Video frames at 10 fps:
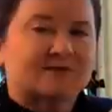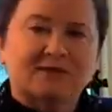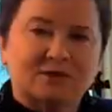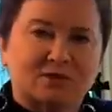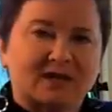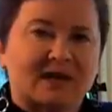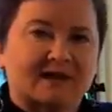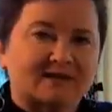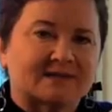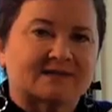So you can
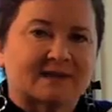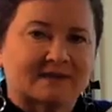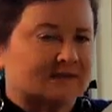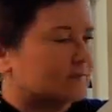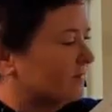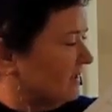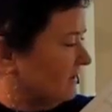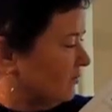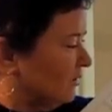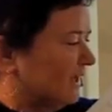kind of study them,
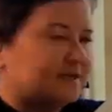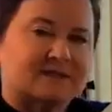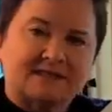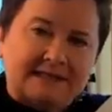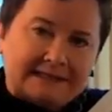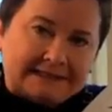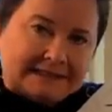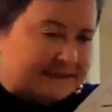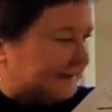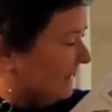things related to
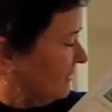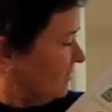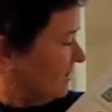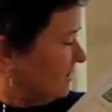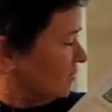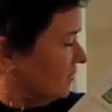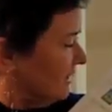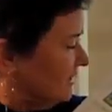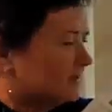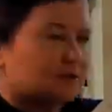eating, things
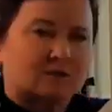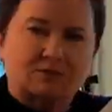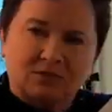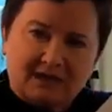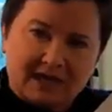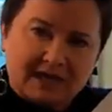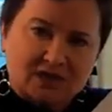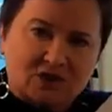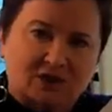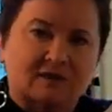related to
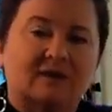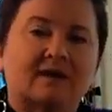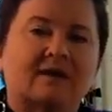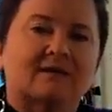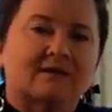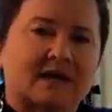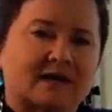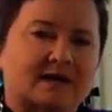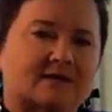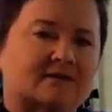communication,
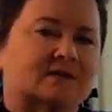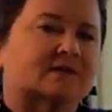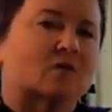that kind of thing.